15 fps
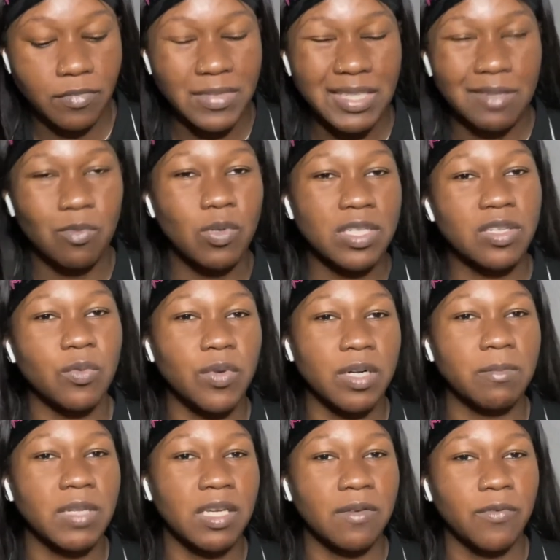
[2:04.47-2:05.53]
What's the word
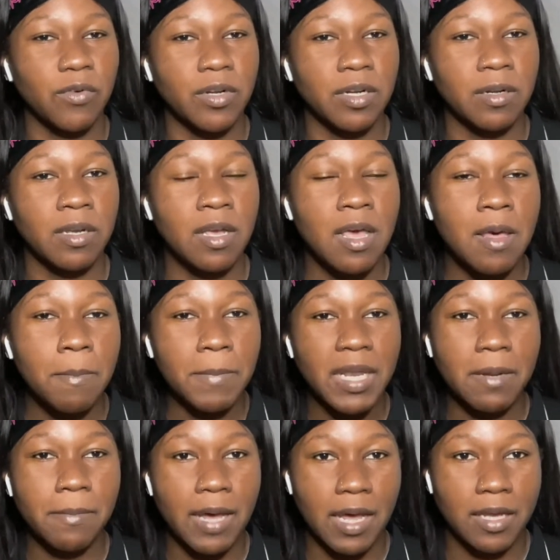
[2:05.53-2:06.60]
I'm looking for?
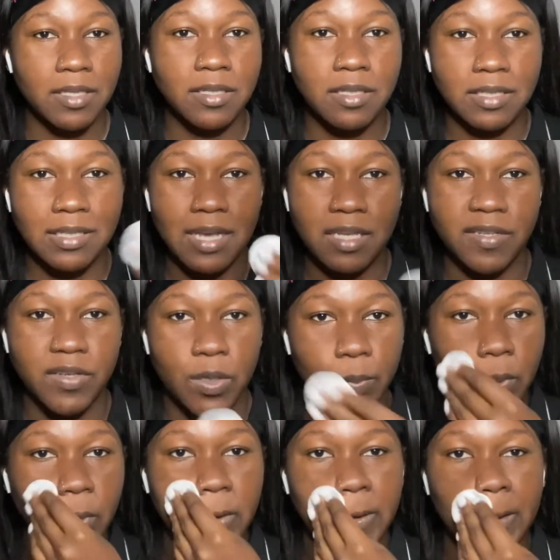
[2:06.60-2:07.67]
Minimize the size of your
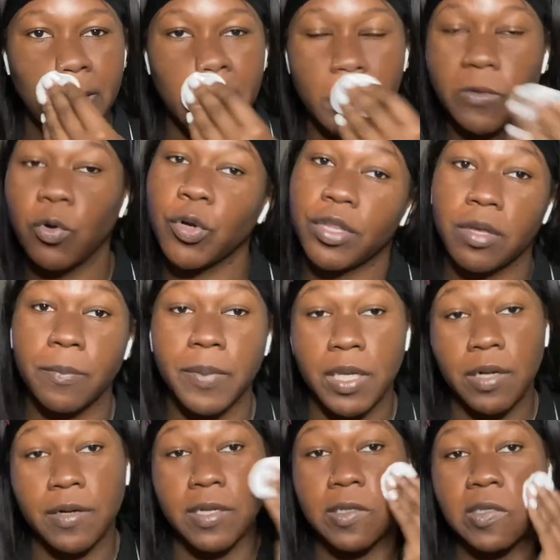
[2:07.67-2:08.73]
pores, or the
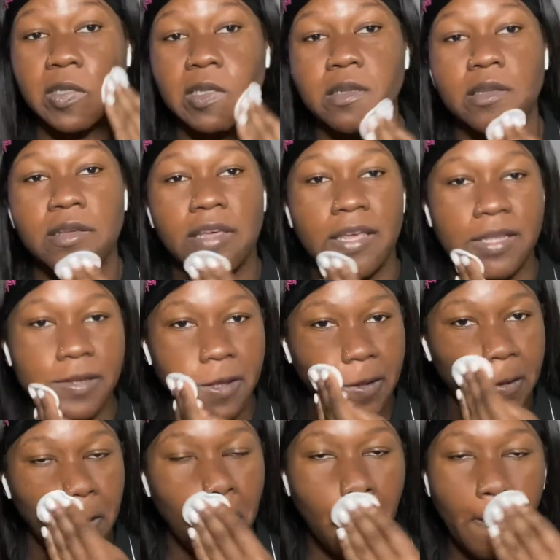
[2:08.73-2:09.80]
appearance, at
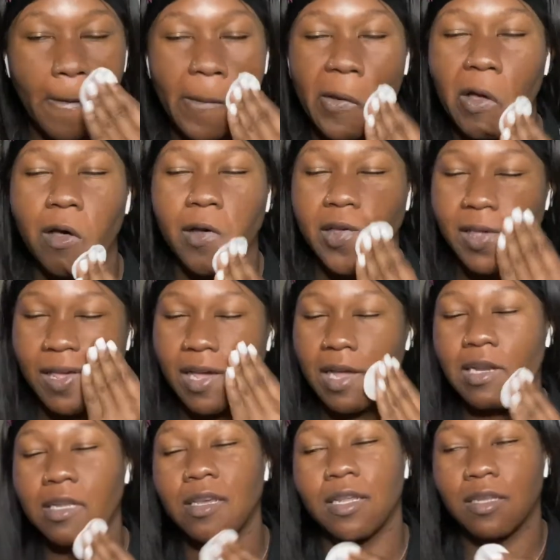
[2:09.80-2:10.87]
least. Oh yeah, I
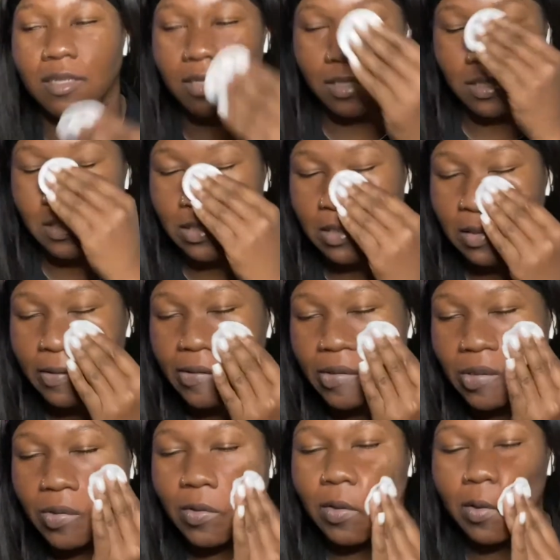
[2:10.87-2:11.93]
needed this.
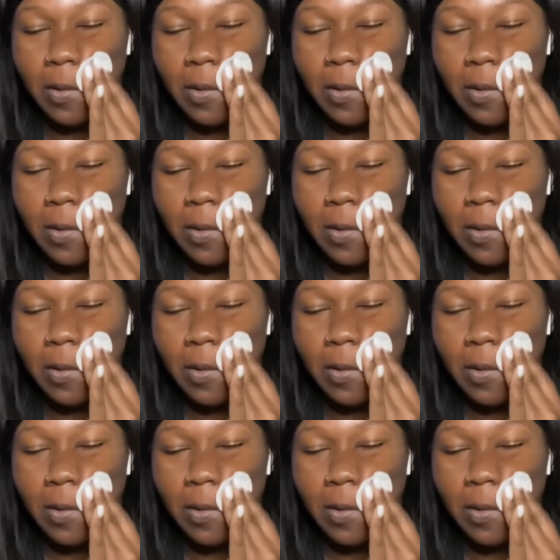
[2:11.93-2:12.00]
Oh.